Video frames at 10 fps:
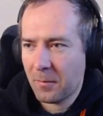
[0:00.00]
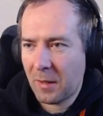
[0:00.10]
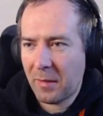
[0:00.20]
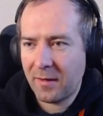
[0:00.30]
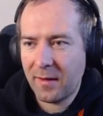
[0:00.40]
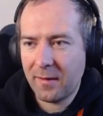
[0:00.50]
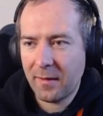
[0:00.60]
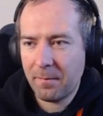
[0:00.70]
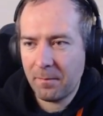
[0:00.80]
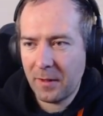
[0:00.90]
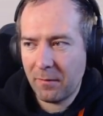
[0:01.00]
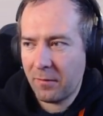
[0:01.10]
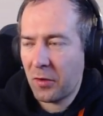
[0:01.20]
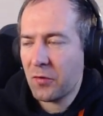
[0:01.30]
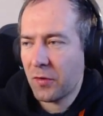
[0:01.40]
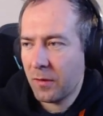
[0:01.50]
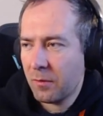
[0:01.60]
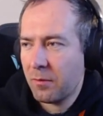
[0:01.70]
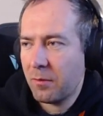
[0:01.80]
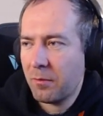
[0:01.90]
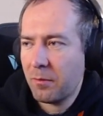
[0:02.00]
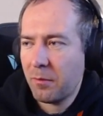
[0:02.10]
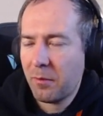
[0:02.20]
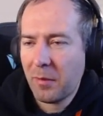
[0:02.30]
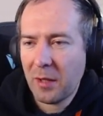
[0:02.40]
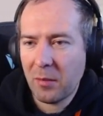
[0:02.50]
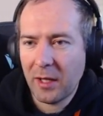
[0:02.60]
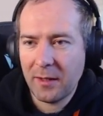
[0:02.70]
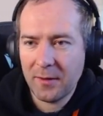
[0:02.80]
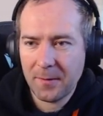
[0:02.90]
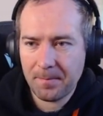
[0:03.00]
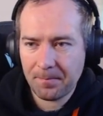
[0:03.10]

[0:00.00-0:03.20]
my data in functional pipelines.